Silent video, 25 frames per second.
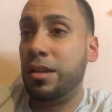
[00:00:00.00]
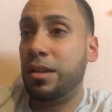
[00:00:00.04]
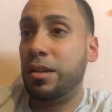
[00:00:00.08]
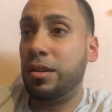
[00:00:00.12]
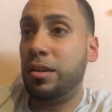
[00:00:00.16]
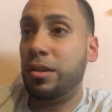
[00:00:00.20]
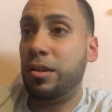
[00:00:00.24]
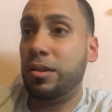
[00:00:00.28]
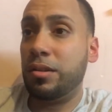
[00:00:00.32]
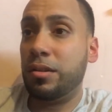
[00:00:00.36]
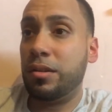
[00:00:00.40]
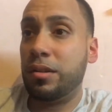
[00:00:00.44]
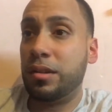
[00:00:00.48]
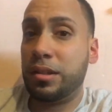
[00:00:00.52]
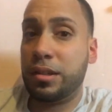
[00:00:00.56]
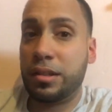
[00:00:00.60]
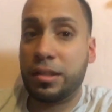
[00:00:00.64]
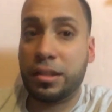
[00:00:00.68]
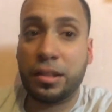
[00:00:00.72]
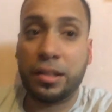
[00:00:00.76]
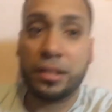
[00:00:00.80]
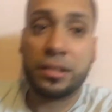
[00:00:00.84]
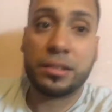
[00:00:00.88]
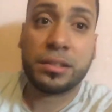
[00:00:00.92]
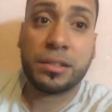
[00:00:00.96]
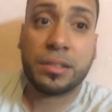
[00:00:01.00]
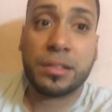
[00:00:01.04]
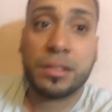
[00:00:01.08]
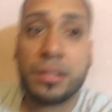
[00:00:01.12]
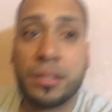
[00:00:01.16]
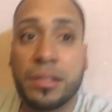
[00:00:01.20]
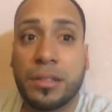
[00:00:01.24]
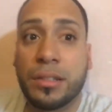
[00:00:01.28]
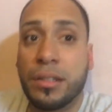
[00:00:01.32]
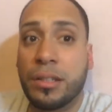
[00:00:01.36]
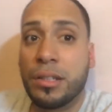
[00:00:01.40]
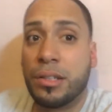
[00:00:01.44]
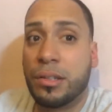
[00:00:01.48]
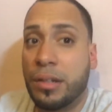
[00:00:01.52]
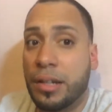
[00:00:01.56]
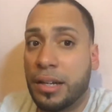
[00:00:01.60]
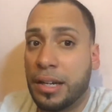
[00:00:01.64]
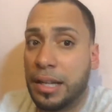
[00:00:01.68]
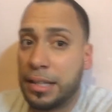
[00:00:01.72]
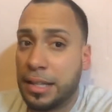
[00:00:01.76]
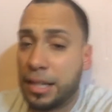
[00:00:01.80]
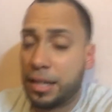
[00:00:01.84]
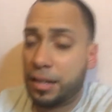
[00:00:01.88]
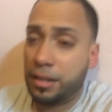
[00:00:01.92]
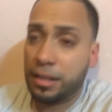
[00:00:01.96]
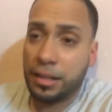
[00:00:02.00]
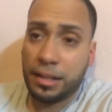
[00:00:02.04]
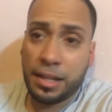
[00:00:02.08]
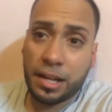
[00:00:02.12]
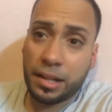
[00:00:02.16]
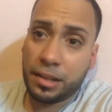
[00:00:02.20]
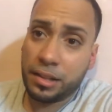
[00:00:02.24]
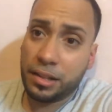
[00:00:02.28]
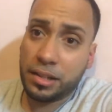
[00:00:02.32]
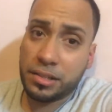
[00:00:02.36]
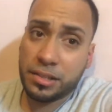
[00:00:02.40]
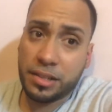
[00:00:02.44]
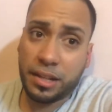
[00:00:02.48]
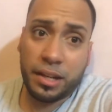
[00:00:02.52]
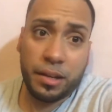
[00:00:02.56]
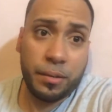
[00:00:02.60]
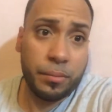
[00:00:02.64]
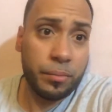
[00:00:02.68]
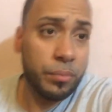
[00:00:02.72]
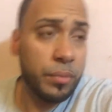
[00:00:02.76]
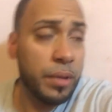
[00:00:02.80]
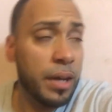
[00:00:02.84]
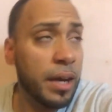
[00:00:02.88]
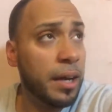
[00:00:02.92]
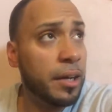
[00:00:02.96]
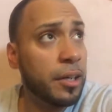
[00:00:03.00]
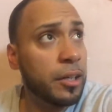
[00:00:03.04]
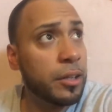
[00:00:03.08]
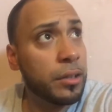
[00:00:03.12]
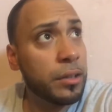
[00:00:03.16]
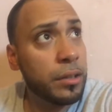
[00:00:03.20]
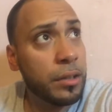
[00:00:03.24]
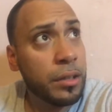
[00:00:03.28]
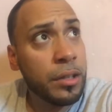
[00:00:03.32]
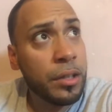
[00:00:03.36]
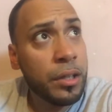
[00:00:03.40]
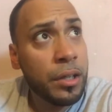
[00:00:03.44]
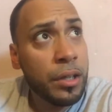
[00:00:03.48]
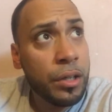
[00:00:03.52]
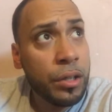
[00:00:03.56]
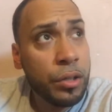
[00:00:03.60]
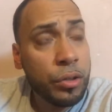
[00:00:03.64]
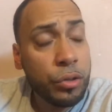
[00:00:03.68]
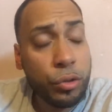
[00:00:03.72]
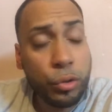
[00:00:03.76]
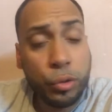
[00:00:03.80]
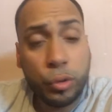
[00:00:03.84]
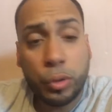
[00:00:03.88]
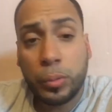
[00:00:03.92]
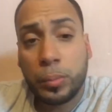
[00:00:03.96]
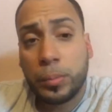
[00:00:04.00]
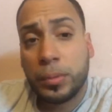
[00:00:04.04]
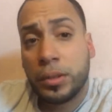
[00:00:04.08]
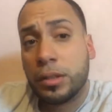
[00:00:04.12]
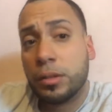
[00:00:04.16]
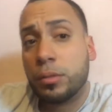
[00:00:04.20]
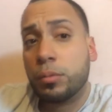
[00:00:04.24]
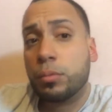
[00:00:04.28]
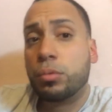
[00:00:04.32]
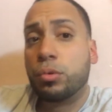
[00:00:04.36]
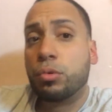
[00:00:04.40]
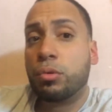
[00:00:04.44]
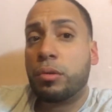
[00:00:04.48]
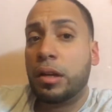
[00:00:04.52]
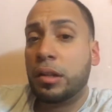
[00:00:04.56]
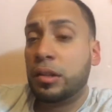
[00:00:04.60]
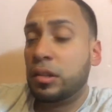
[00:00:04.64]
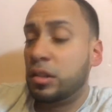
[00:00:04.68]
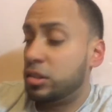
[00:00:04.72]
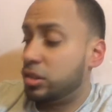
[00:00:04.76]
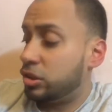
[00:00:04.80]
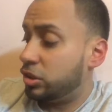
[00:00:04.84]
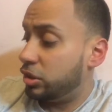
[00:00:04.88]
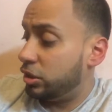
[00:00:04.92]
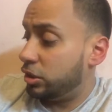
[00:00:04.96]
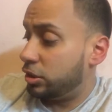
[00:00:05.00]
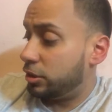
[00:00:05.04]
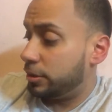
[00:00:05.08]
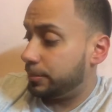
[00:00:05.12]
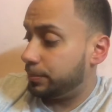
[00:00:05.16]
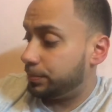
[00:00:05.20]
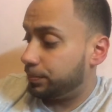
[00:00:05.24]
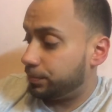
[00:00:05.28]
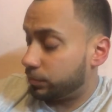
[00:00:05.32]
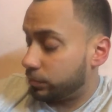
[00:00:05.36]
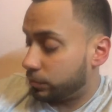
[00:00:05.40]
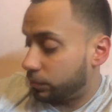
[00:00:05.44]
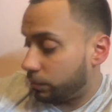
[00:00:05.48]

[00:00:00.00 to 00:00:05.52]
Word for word: You know, it's you know I got a lot of a lot of things I gotta I gotta do, man, throughout this year.